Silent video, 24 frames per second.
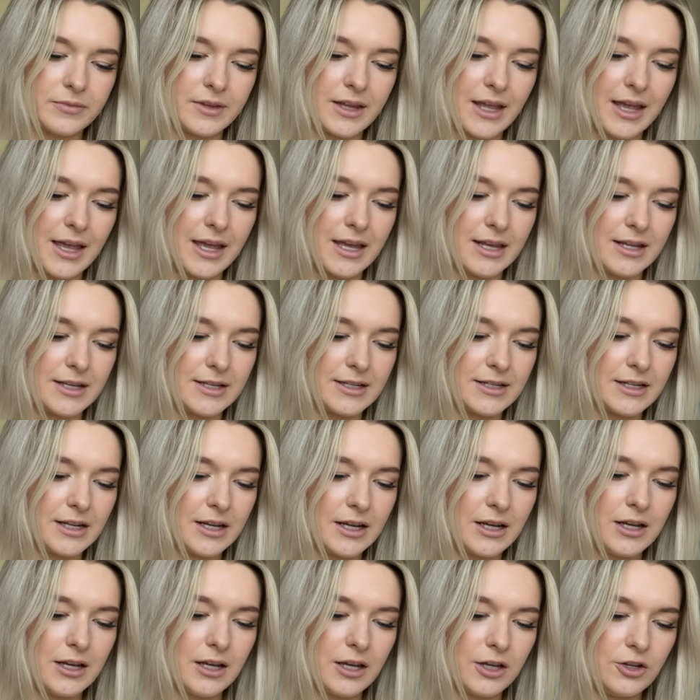And
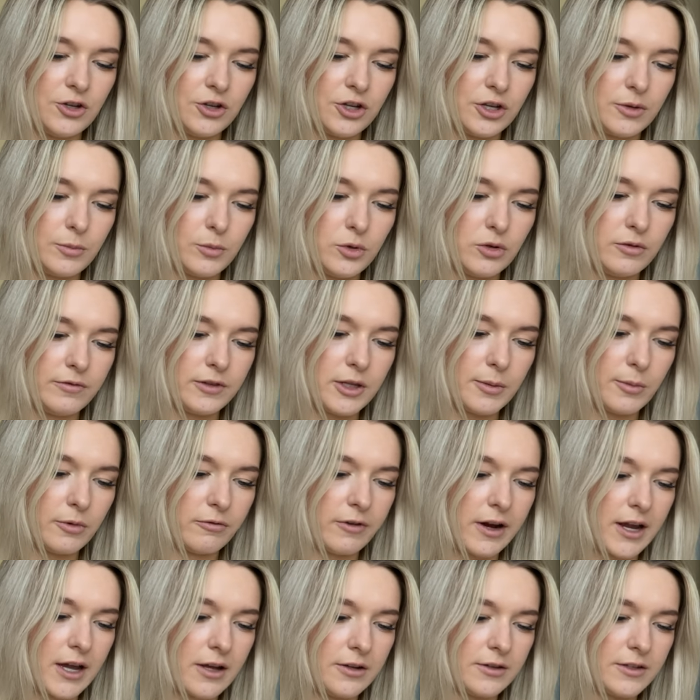you can move them
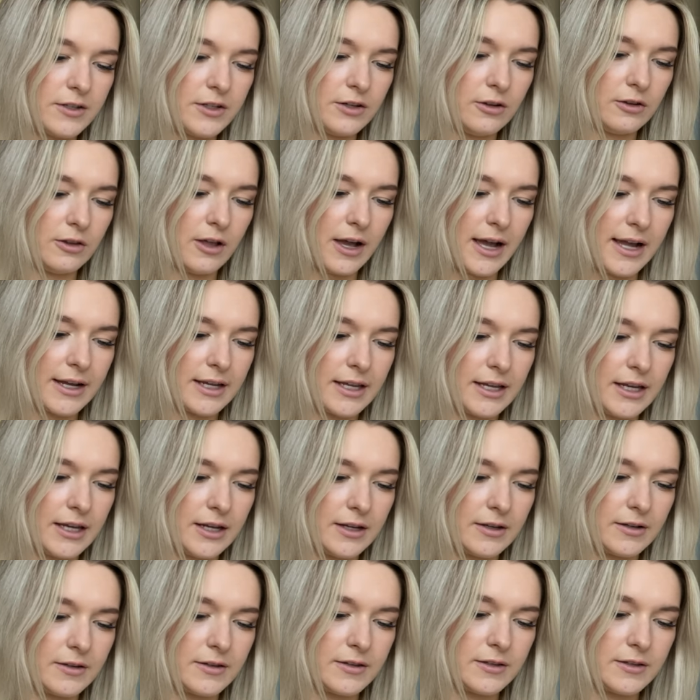around to your liking.